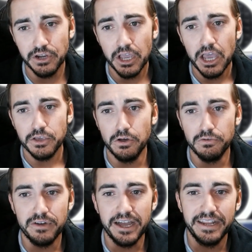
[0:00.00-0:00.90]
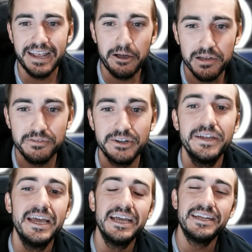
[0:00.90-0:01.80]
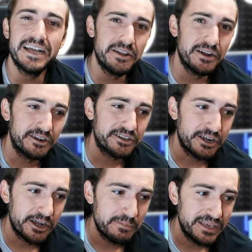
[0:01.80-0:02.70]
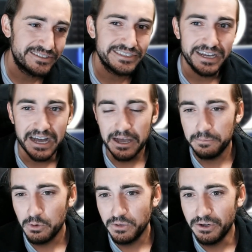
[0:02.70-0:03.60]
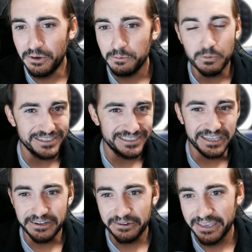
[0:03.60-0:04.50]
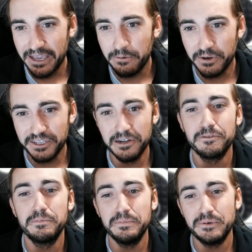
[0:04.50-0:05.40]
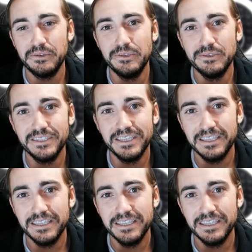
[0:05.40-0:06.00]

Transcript: go find it. However, down in our comments. Um, we don't want to see it, okay? We're here for people using the